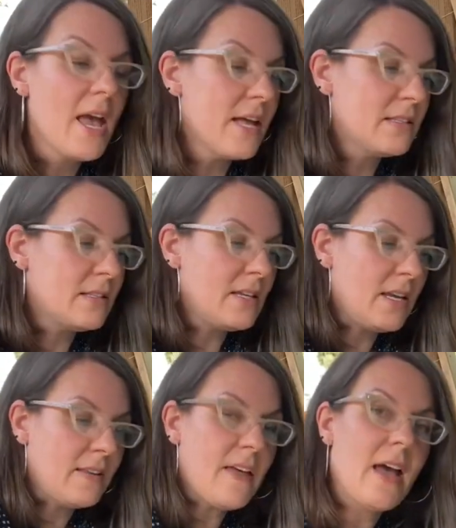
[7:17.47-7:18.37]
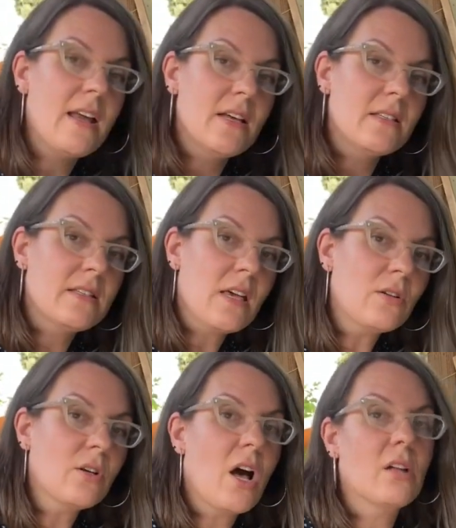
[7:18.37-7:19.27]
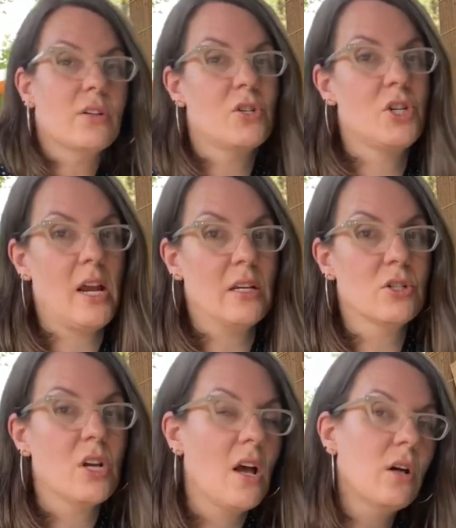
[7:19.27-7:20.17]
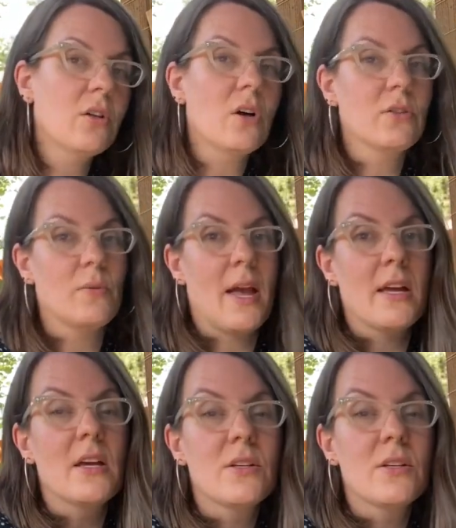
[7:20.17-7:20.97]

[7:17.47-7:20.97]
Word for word: and seeing that subtle color change along the way.